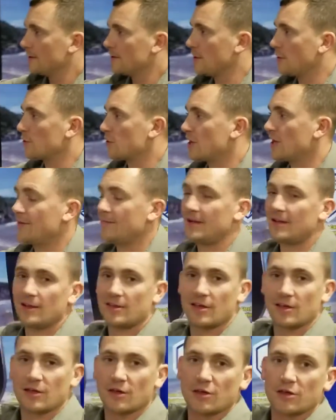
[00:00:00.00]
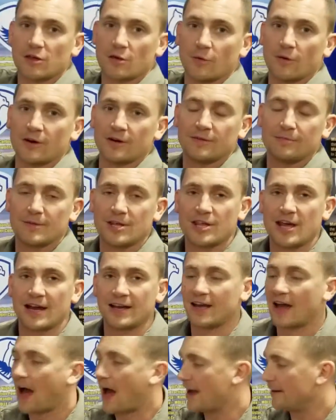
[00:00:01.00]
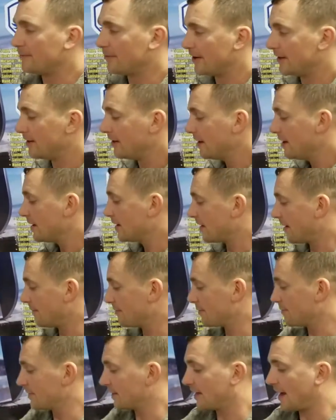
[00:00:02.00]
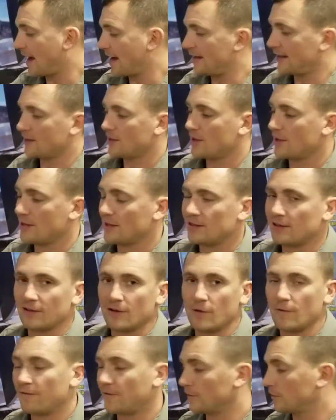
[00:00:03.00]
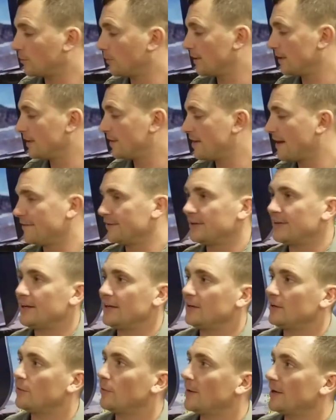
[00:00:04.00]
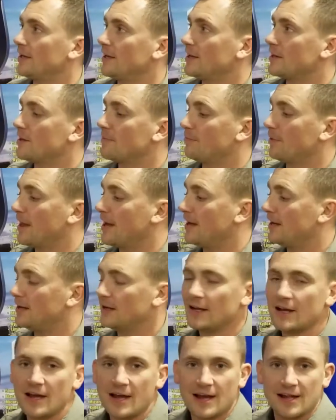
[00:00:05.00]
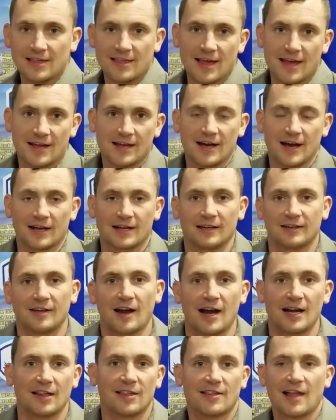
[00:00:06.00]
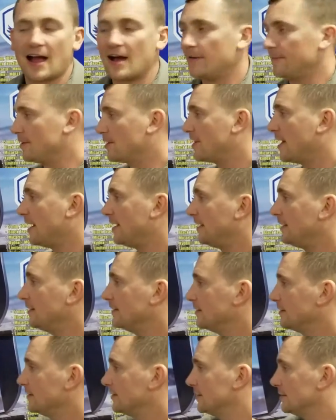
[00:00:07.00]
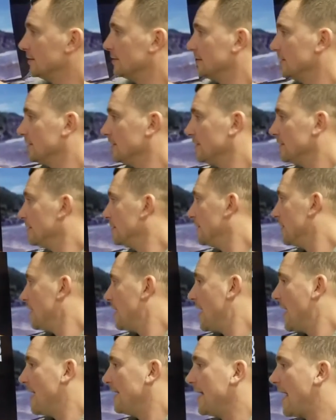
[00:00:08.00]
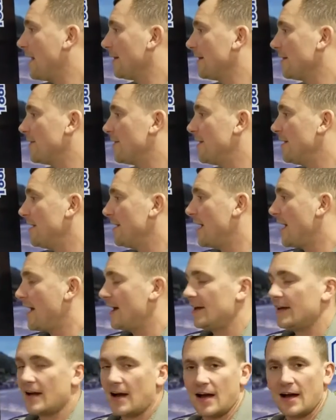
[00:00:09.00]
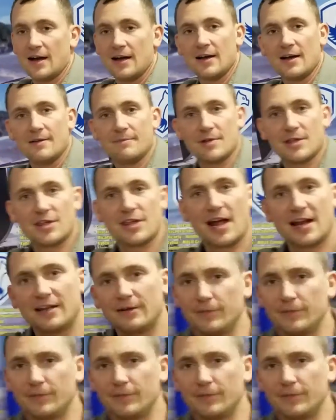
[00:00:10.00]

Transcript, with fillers: Yoshimi, this is a sword machete hybrid. Comes with the Kydex sheath, new for 2017, 20 inch blade. It's a uh, katana style machete. And now let's see a uh, machete